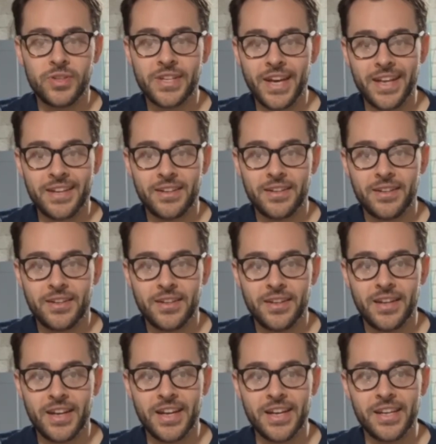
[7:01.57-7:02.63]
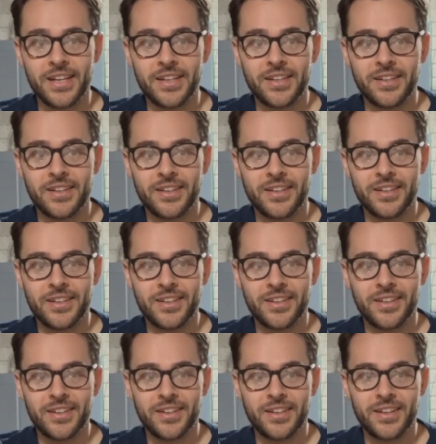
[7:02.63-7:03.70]
get a
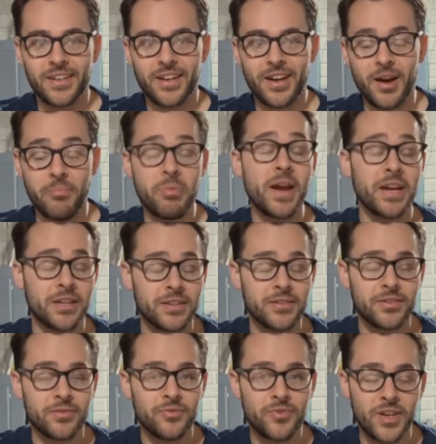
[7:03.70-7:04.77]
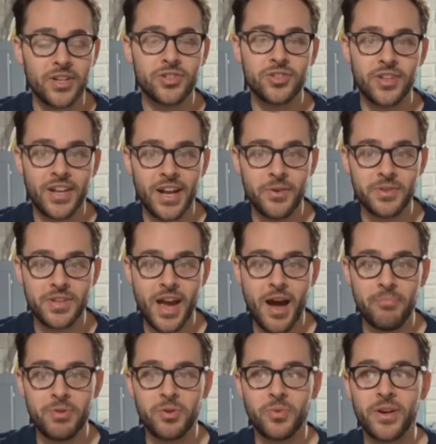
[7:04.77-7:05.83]
paint finish that I was
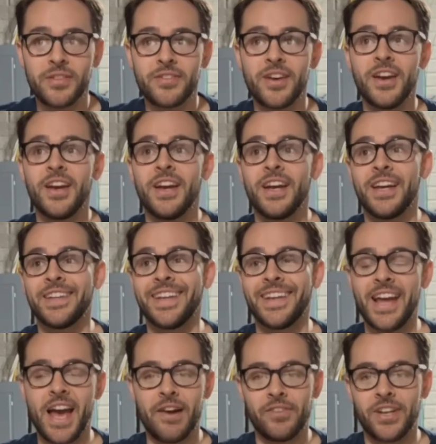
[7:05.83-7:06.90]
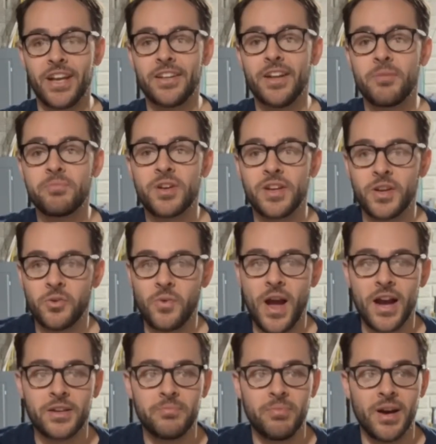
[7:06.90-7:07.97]
happy with and then have it end up getting
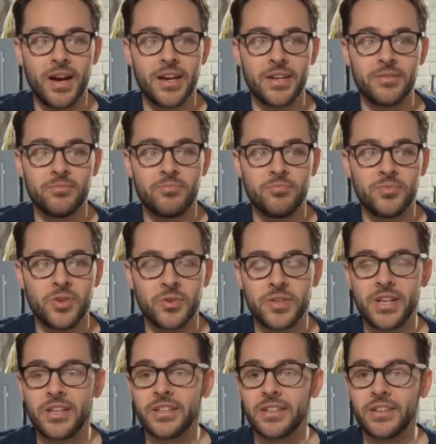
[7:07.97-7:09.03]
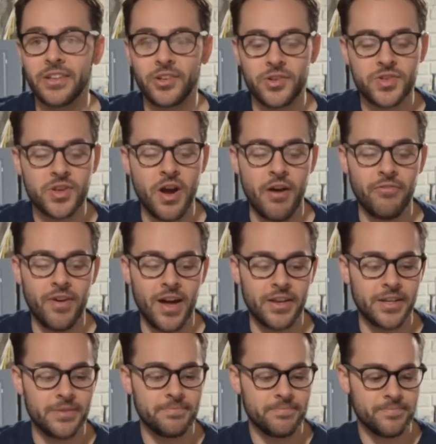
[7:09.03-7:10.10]
wrecked by, getting a little scuff on
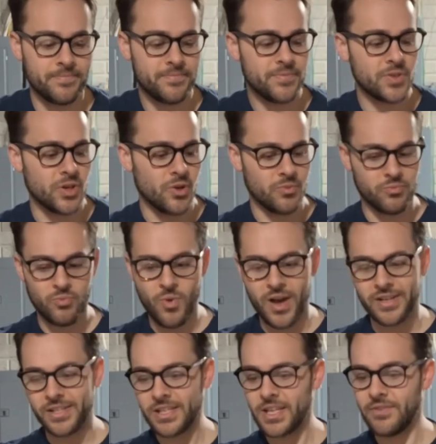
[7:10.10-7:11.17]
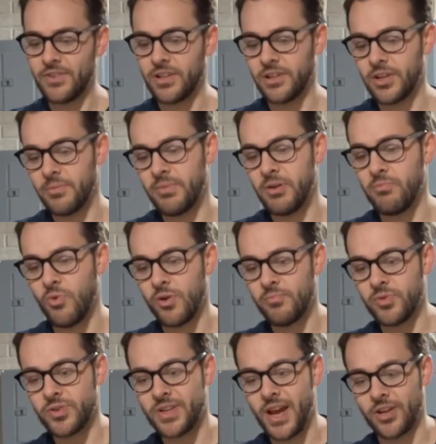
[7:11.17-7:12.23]
it. So wanted to give it a little bit more
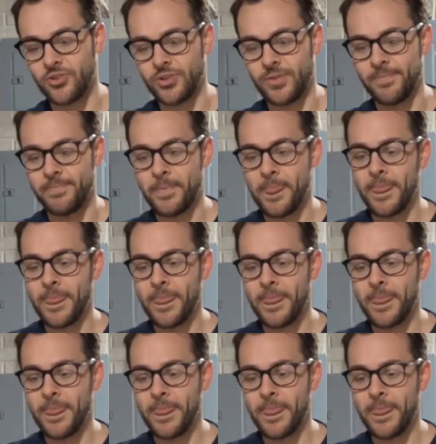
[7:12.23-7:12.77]
protection.